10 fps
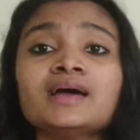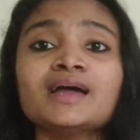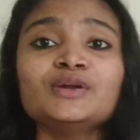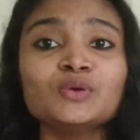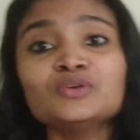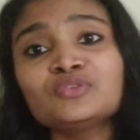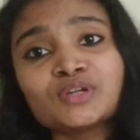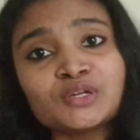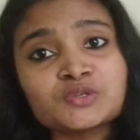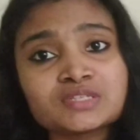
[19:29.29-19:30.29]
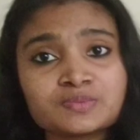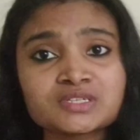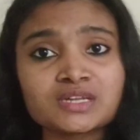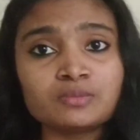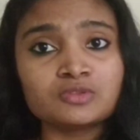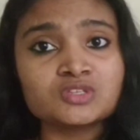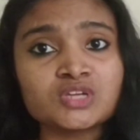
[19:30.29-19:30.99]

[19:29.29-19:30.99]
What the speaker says: and don't forget to subscribe to the